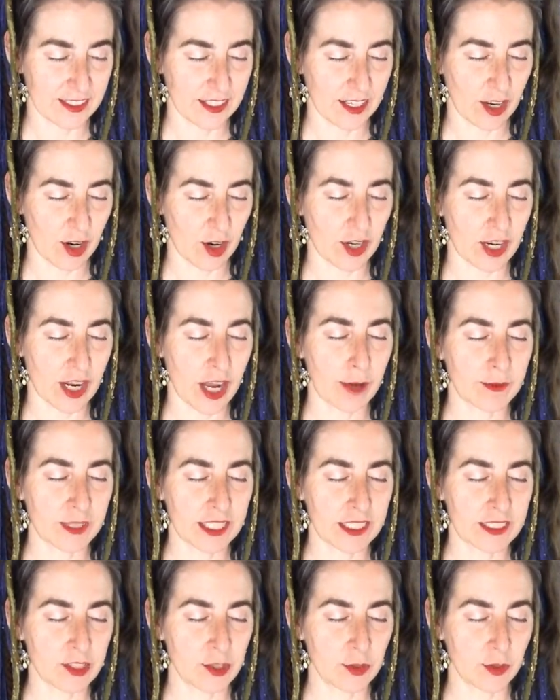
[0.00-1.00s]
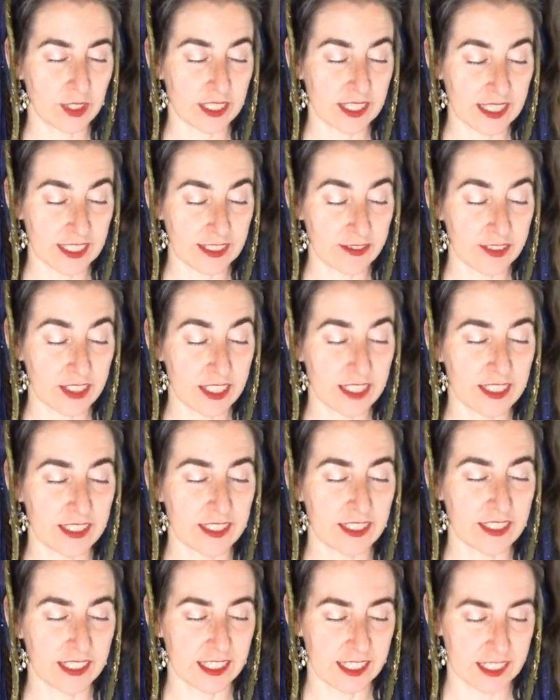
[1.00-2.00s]
are coming into a lived
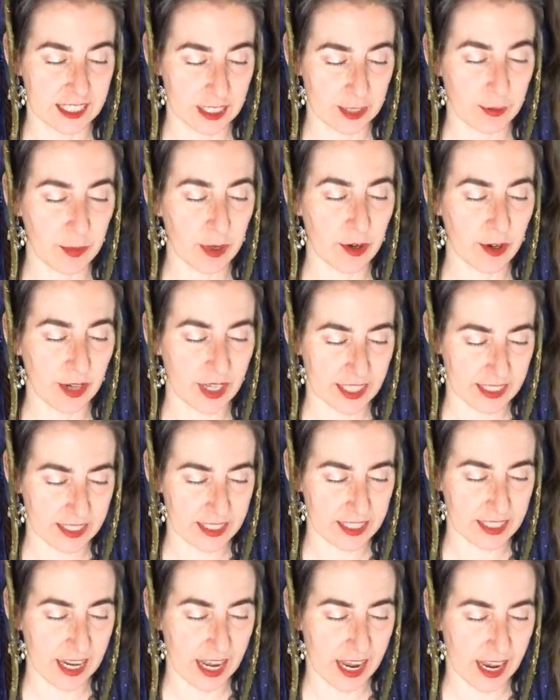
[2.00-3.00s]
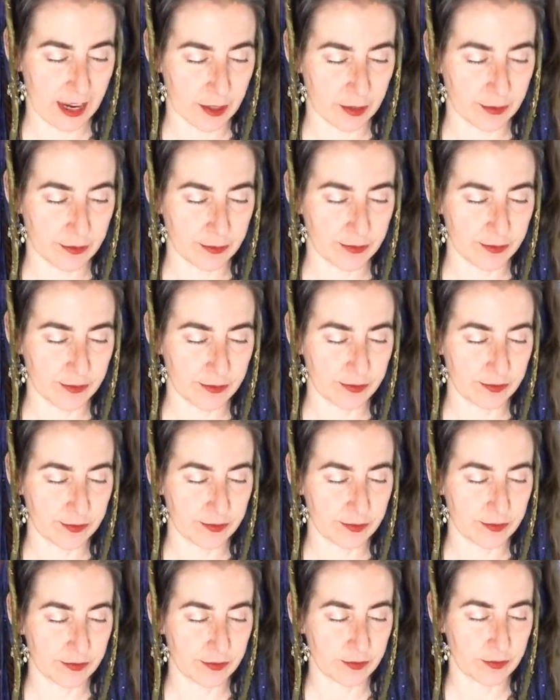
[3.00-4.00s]
experience now,
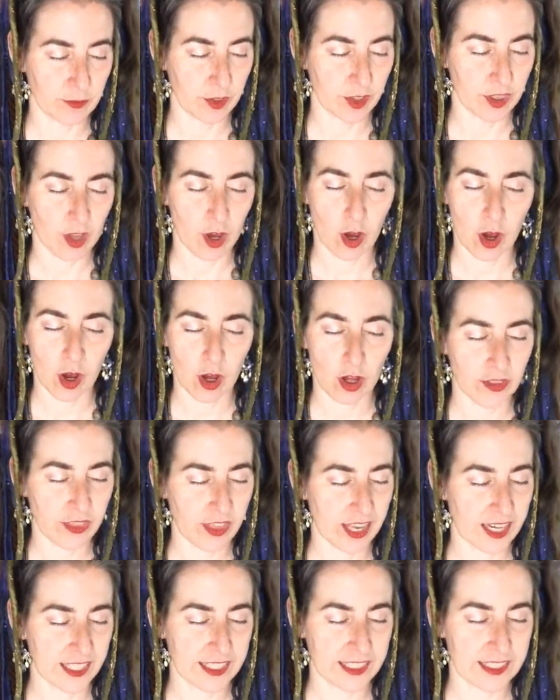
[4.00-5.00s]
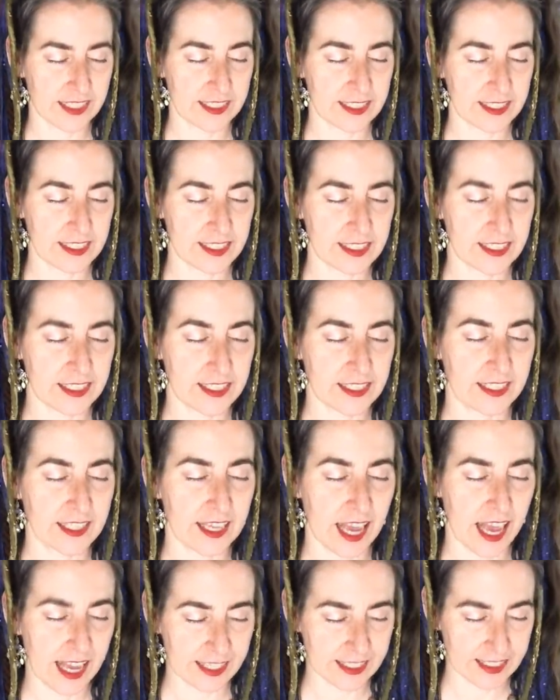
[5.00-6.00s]
with all that is
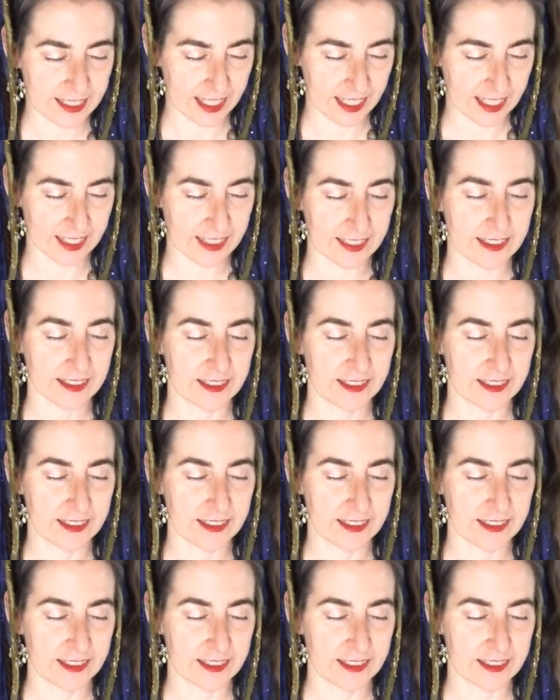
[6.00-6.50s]
ending,